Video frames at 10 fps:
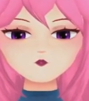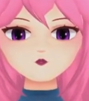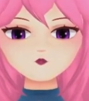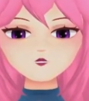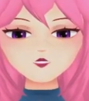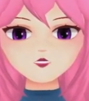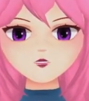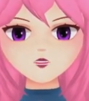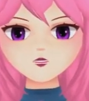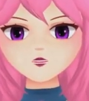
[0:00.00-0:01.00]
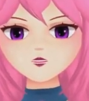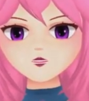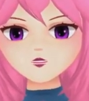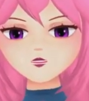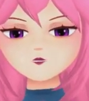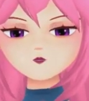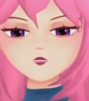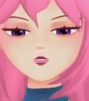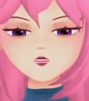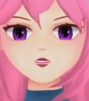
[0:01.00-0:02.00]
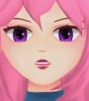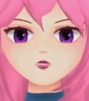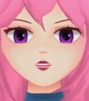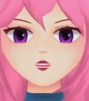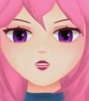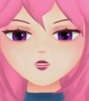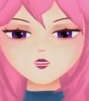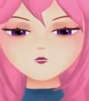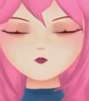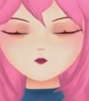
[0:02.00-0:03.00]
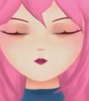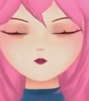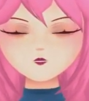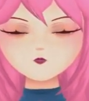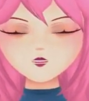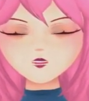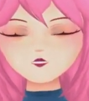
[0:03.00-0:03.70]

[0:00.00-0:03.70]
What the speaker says: And I'm just going to shape the front of the collar now.